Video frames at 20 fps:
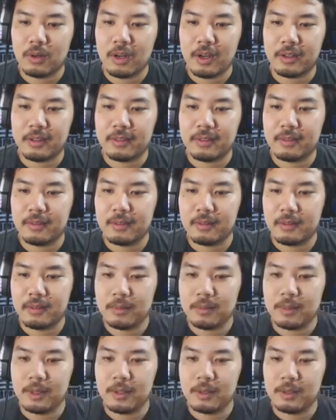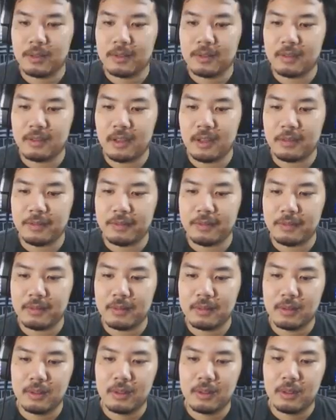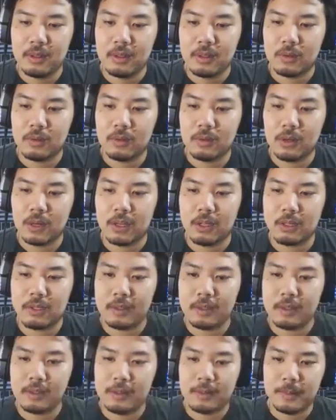Crocs, some other good stuff, Croc.